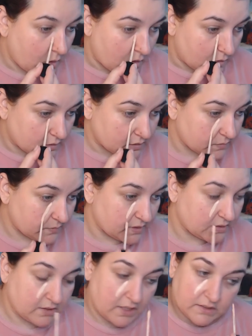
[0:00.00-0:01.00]
just
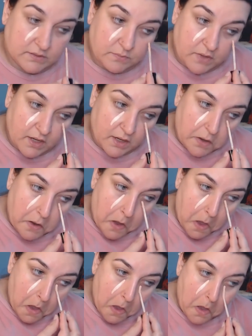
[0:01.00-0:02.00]
because that's my
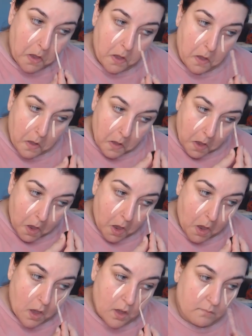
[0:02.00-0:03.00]

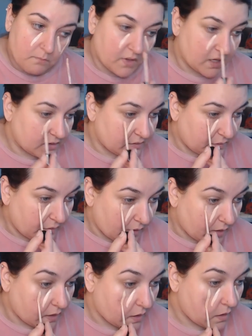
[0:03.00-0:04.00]
main
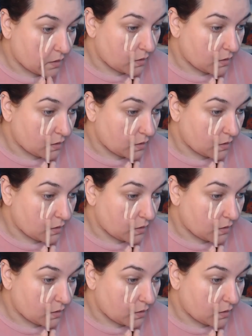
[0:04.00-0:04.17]
thing.